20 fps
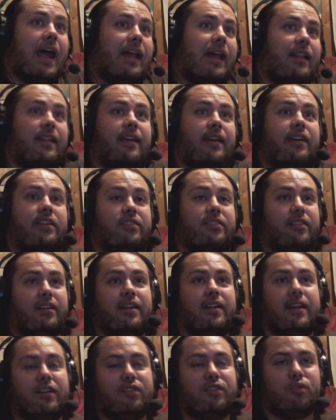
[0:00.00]
least
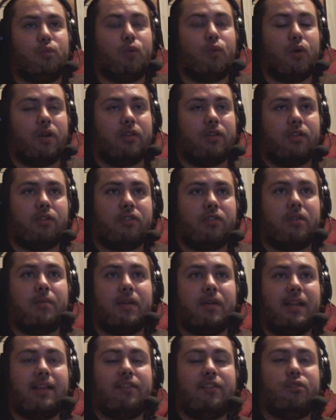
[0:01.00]
next, there's going to
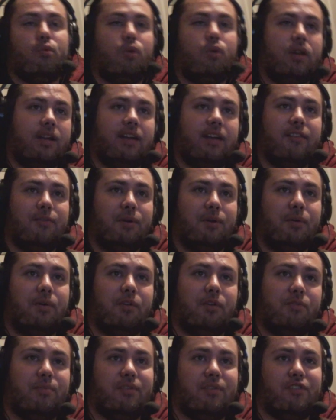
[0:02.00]
be at least one next week, which
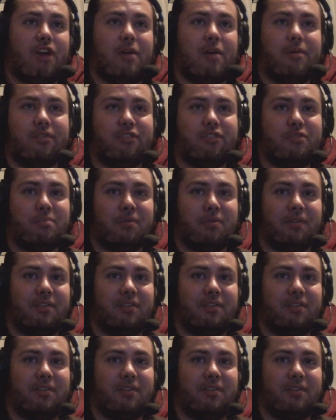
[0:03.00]
will be Dragon Ball Super.